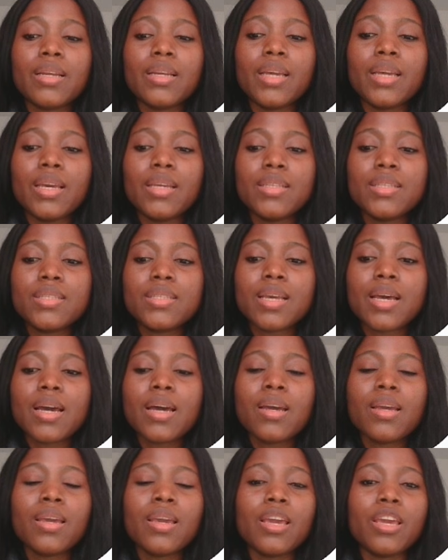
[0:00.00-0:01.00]
Then
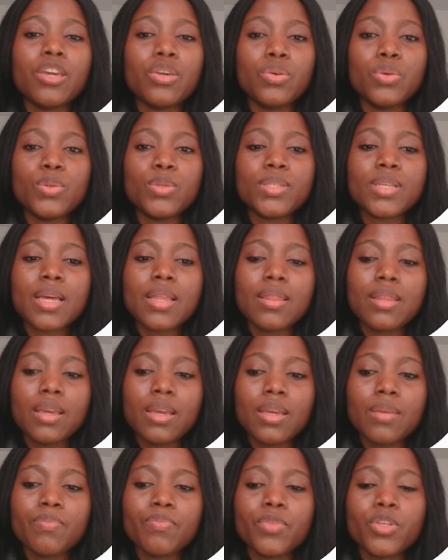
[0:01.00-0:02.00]
enter a
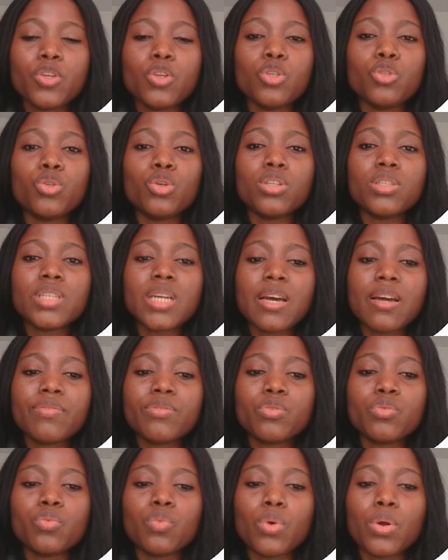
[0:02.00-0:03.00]
username. You don't
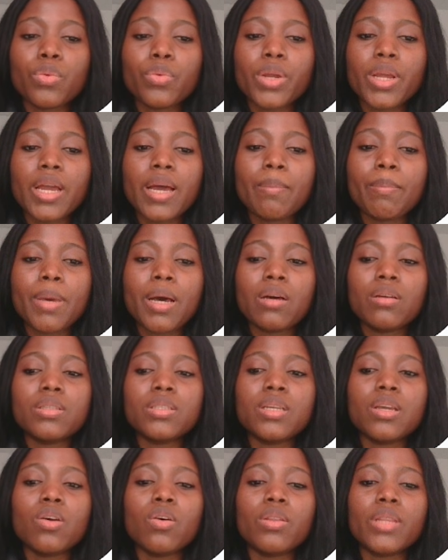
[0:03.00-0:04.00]
have to worry
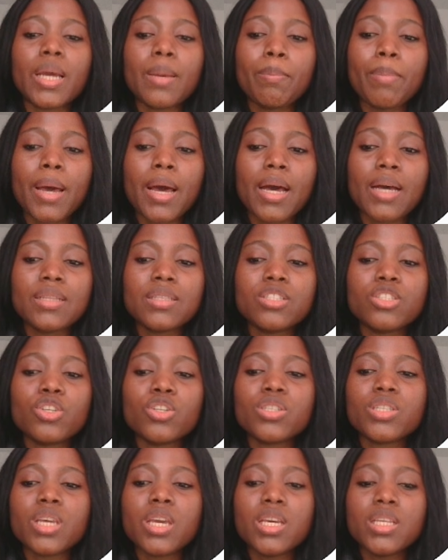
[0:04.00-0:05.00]
about the other parts.
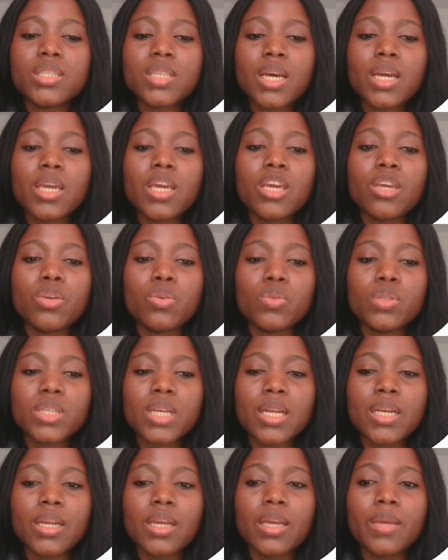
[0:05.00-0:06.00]
Just enter a
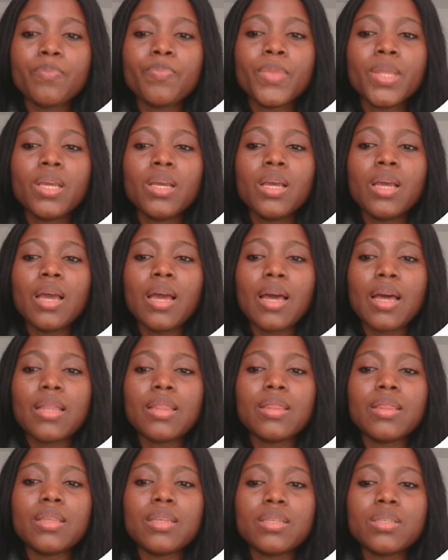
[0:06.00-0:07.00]
username,
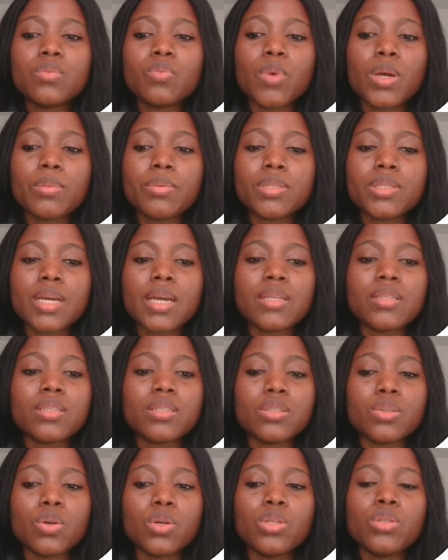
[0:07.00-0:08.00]
and this website
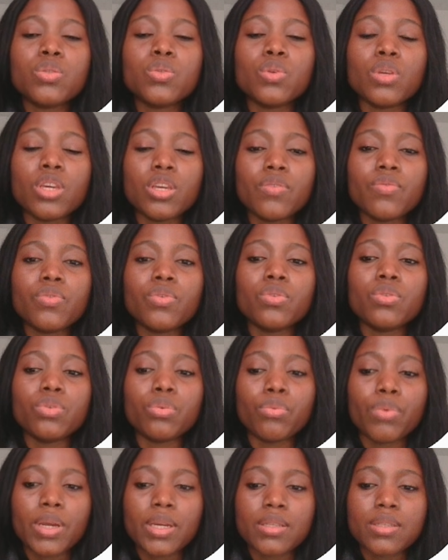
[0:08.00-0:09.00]
is going to give you
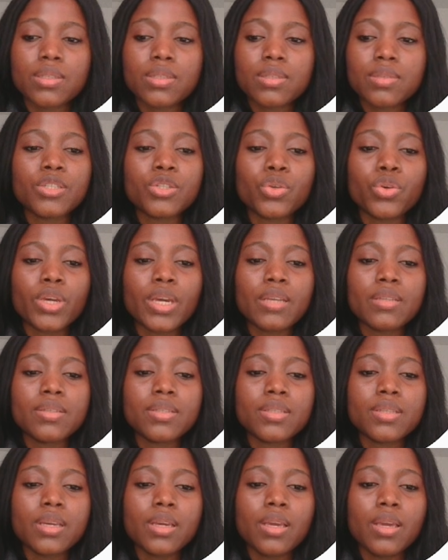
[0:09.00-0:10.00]
the rest, as you can
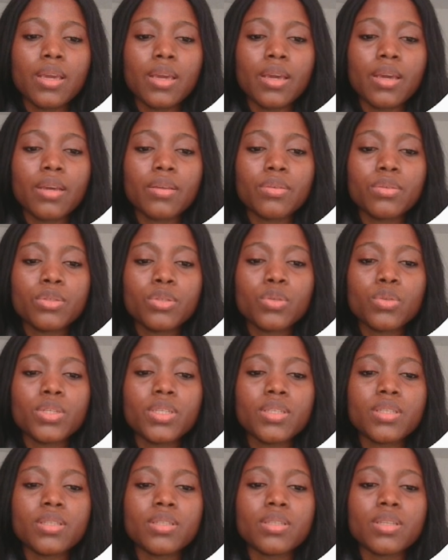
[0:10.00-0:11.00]
see here. So
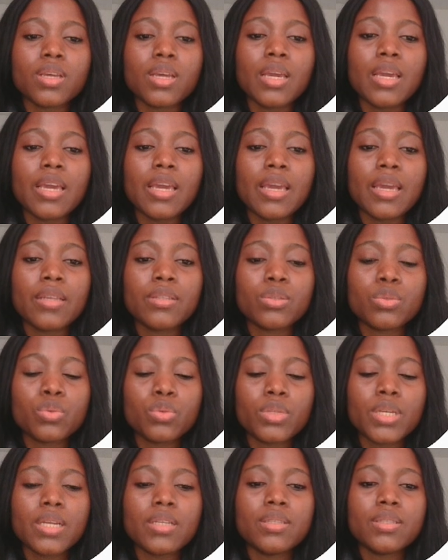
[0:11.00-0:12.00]
this is a
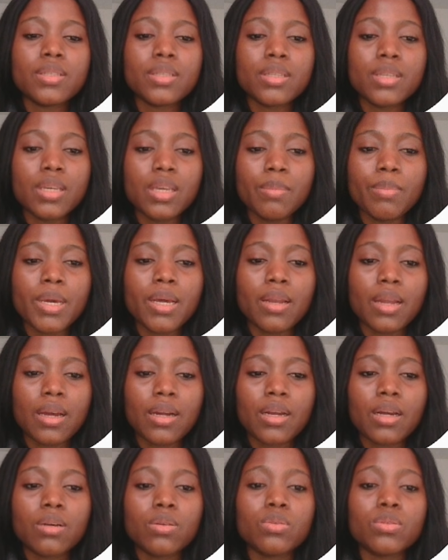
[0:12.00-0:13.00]
student email
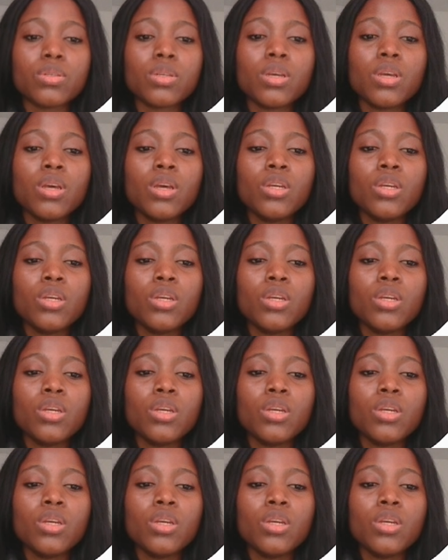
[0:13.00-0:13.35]
account.